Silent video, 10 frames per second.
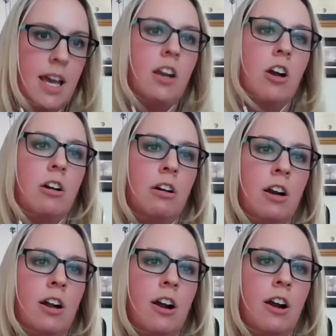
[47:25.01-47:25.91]
And our
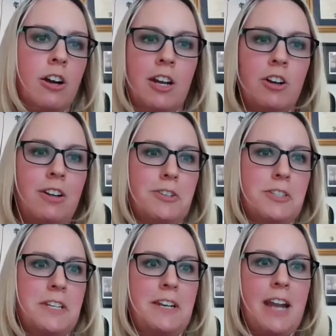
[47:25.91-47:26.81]

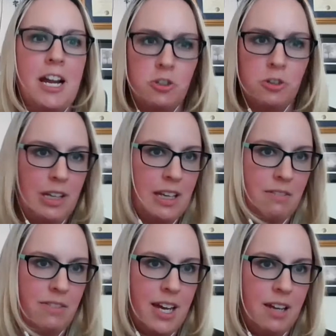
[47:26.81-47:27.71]
caregivers naturally
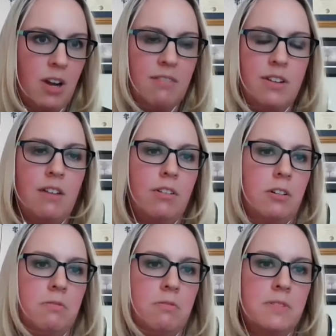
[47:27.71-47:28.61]
give that. I've
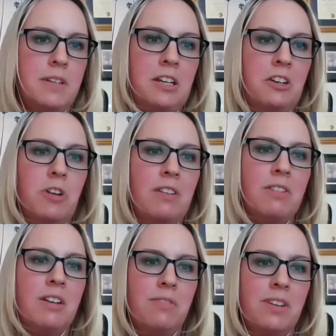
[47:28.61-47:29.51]
never,
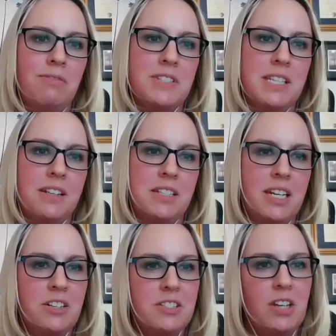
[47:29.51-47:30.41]
even if the
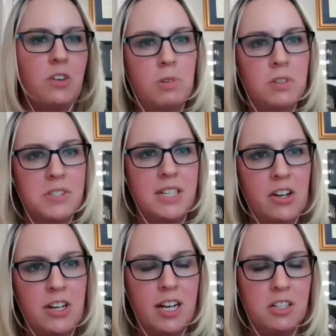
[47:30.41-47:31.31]
facilitator's like, oh, we'll stay
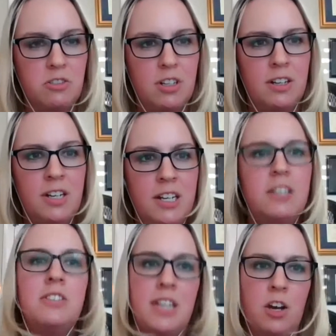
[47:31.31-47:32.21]
on extra
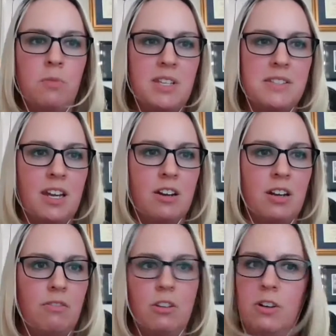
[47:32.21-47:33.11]
to help this
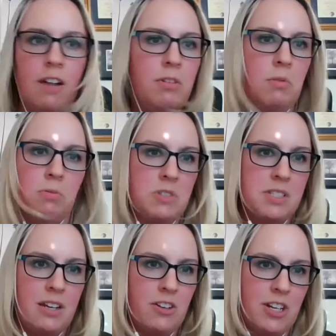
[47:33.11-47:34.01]
caregiver, everyone will
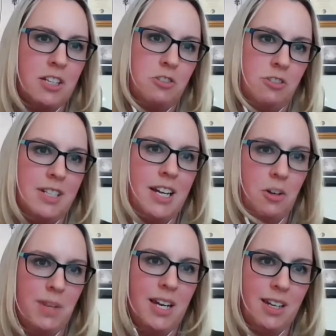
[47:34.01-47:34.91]
stay on extra to
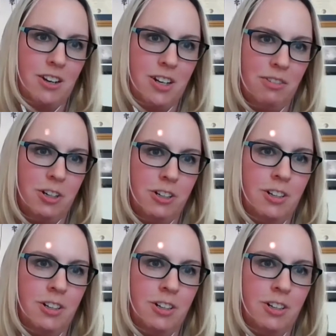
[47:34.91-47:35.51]
help that caregiver.